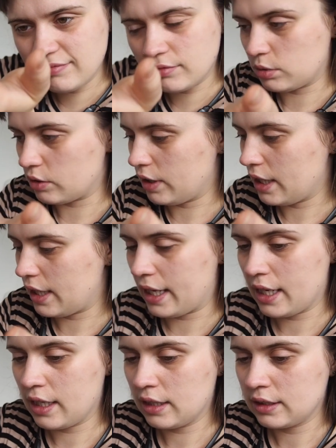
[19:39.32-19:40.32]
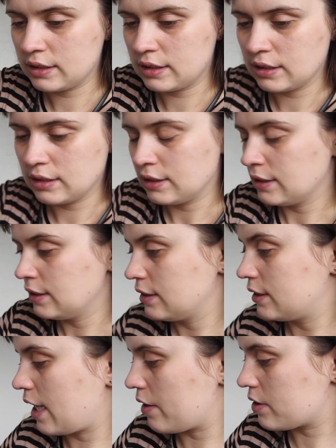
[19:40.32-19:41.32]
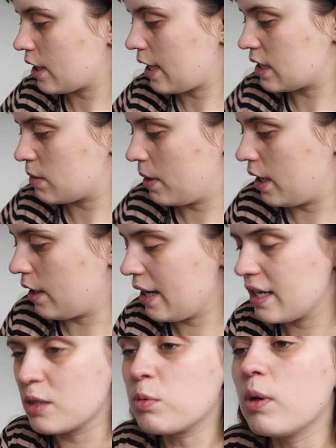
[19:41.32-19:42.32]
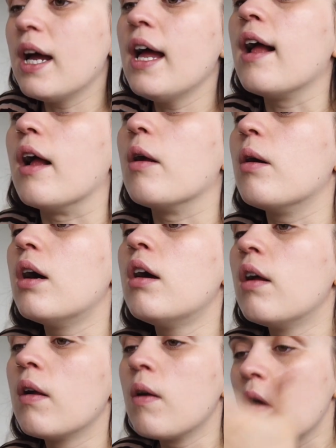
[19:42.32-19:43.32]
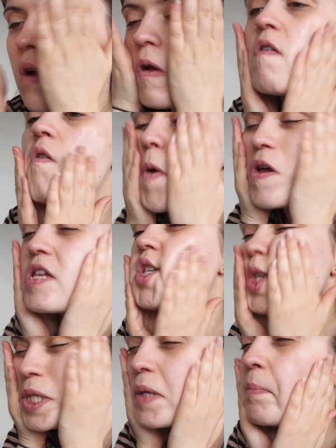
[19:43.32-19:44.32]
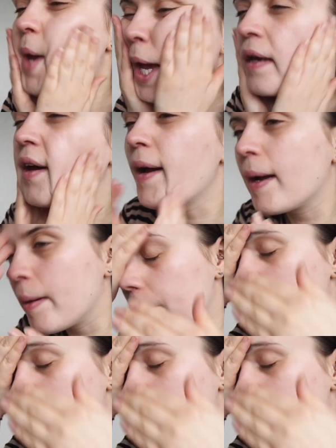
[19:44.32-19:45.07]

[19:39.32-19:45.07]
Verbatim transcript: Oh, really? Down to the last bit of that as well. This is the Becca